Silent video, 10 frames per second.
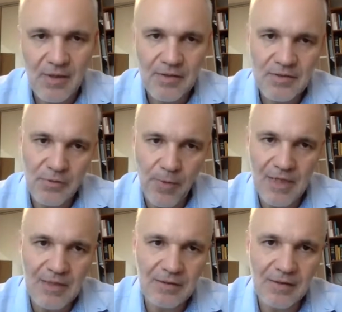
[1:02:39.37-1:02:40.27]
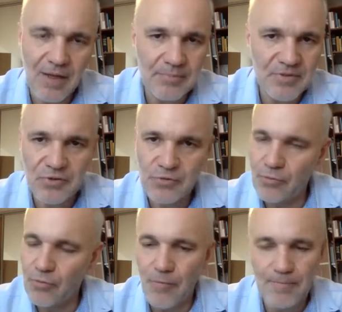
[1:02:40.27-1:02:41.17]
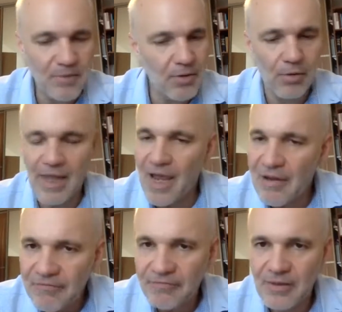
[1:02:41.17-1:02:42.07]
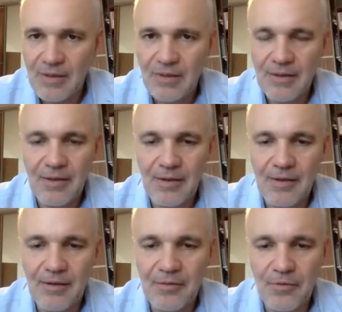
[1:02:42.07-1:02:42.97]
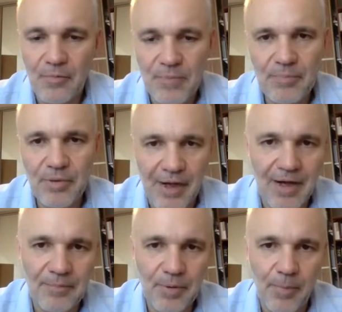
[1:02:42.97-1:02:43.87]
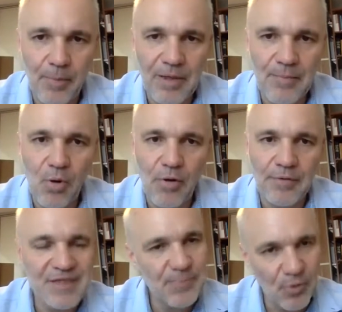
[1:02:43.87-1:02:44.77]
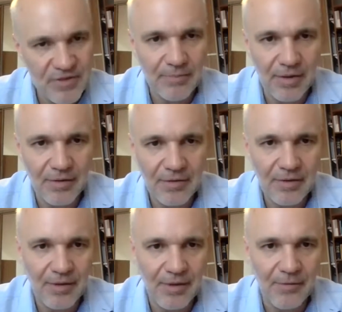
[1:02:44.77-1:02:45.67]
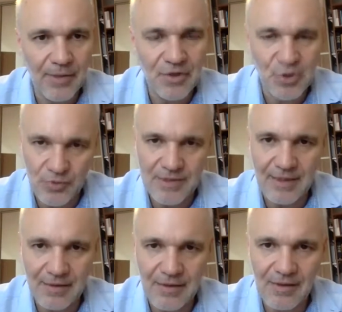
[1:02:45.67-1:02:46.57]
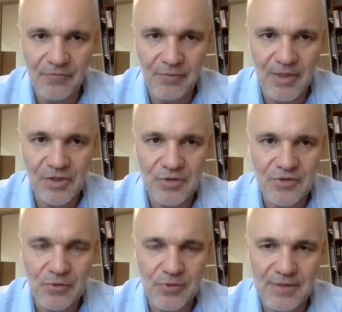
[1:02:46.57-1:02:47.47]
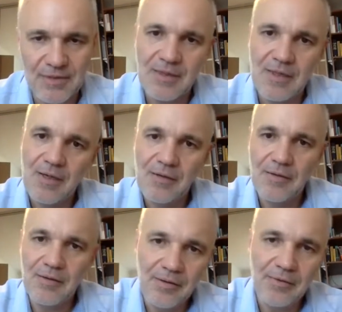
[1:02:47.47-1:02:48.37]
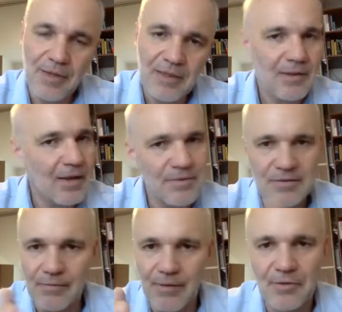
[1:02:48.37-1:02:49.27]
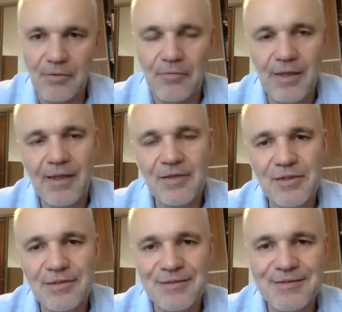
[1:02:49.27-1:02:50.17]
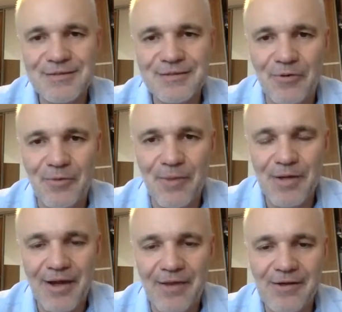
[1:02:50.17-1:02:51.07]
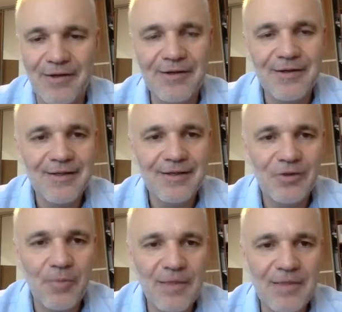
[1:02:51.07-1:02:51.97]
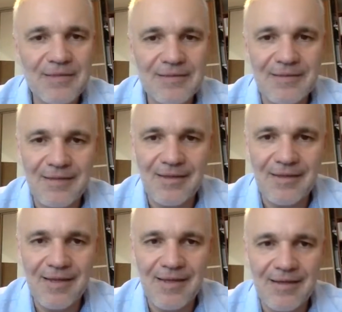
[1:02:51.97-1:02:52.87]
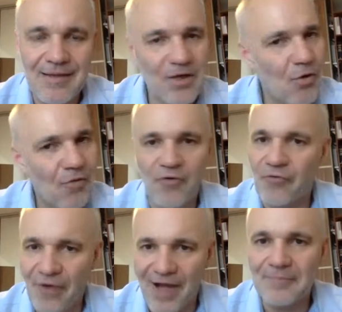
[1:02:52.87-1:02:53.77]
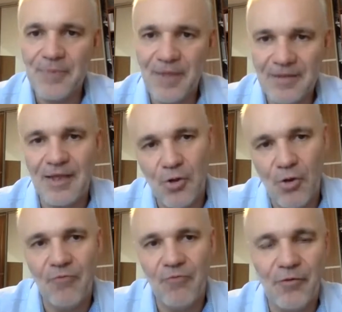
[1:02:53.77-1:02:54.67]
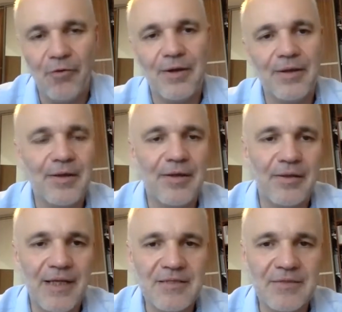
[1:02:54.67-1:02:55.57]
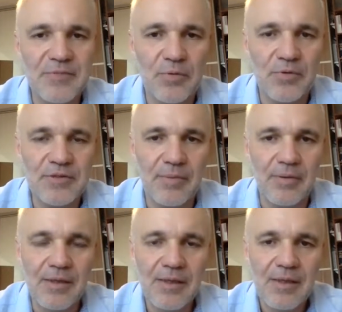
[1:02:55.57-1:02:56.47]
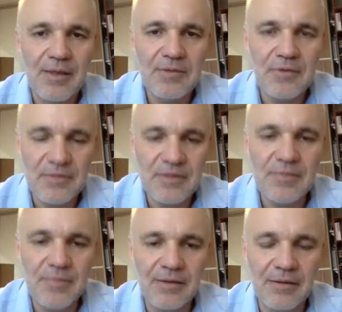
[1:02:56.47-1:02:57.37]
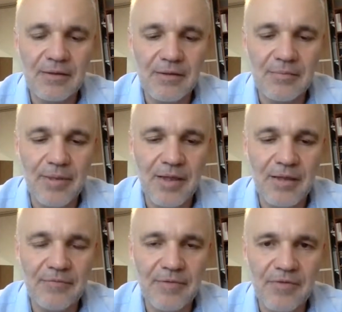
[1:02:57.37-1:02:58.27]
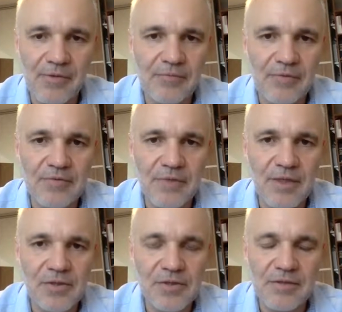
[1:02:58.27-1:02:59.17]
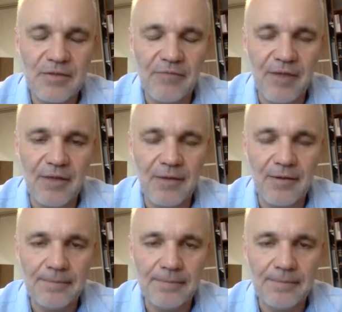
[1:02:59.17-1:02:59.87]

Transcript: So when it comes to your life, you know, people are probably more responsible when choosing the information sources. When it comes to, I don't know, elections or maybe other topics, they go for fun and they go for less responsible sources. But that we thought was very interesting finding.